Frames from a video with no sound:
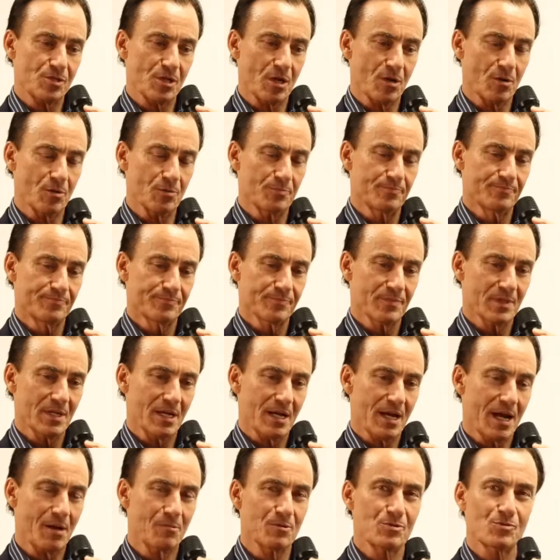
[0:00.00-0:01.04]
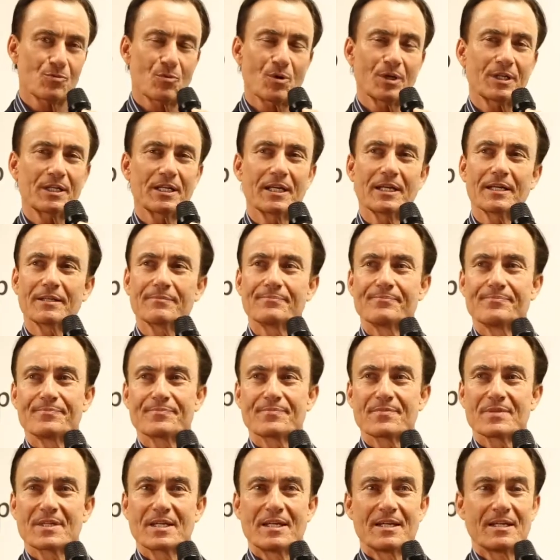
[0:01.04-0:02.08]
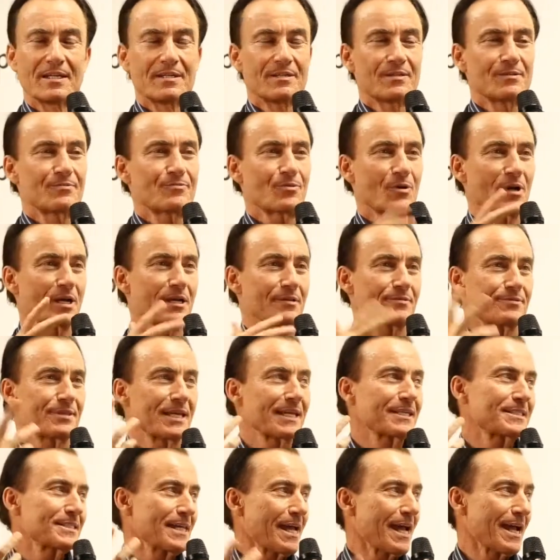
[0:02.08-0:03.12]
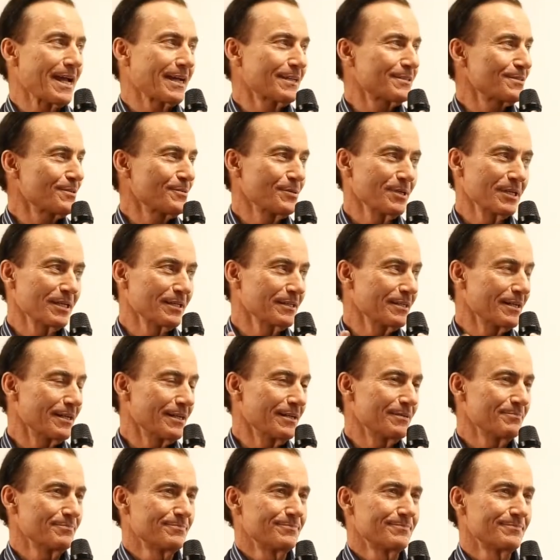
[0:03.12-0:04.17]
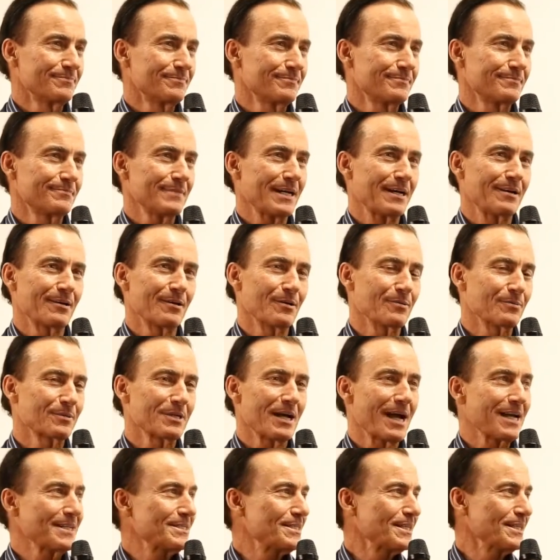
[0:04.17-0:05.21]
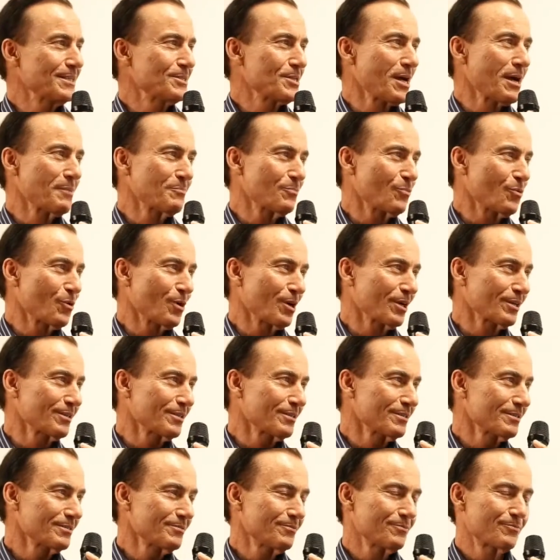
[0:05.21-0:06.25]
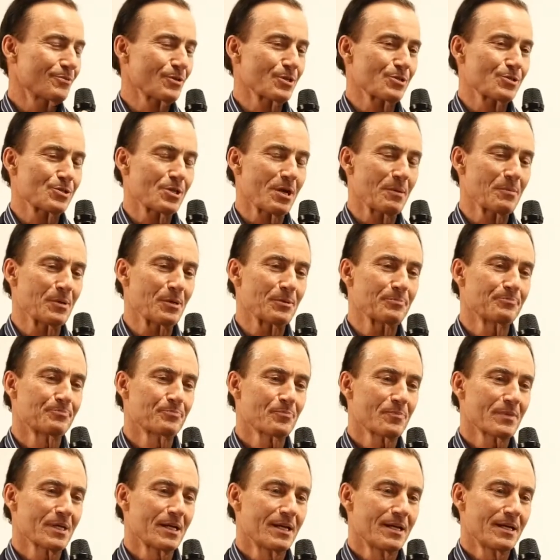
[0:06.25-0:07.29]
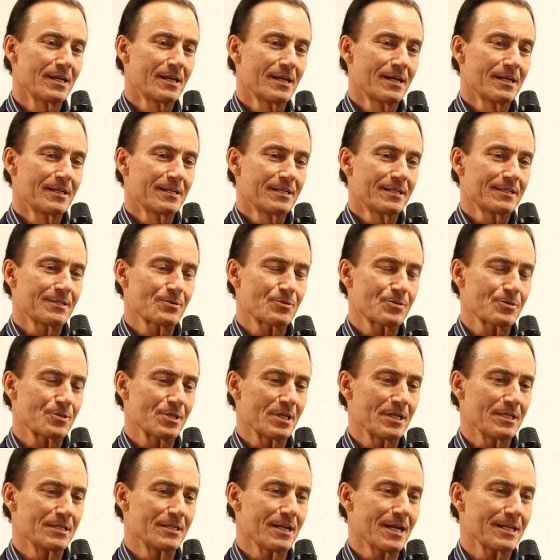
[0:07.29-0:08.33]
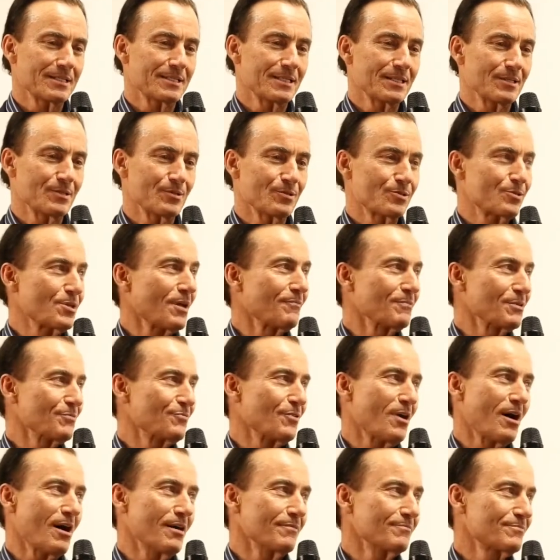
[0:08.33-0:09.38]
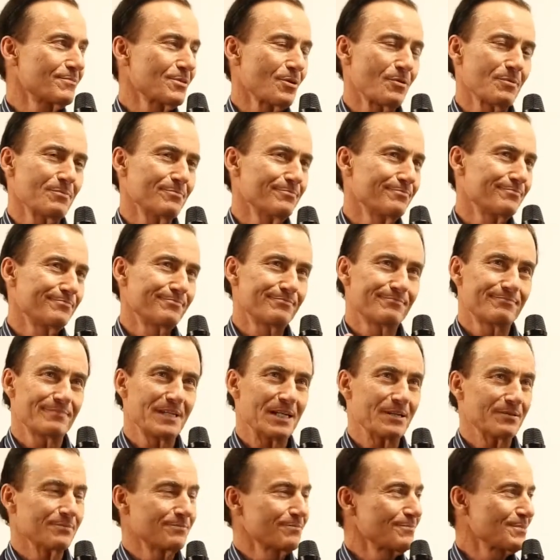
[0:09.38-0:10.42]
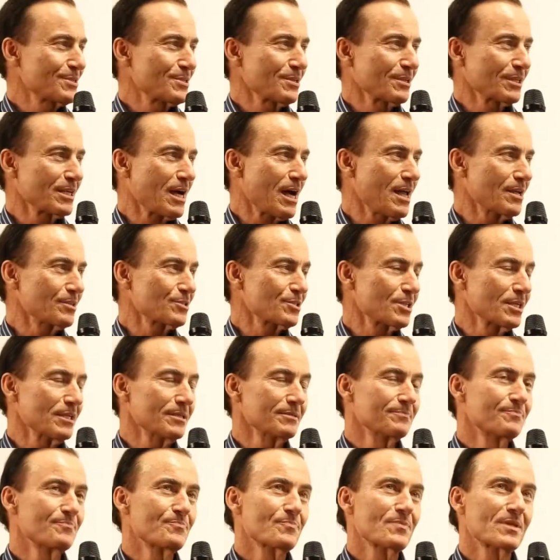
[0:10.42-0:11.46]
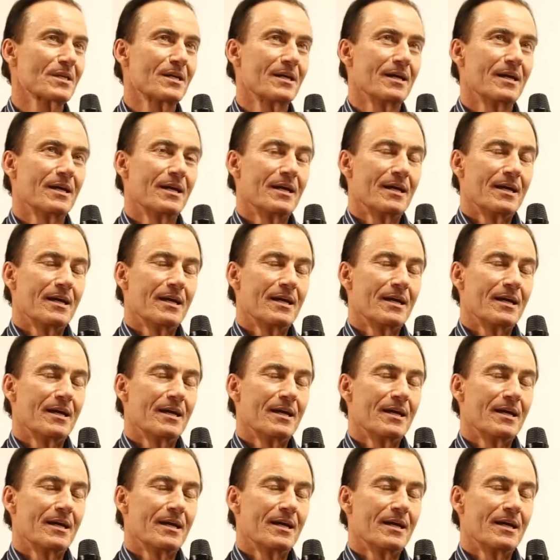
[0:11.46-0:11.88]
So, I was working for a think tank doing, uh, I don't know, IT type work for a summer. This was in 1975, so I'm, you know, still a college kid. Yeah.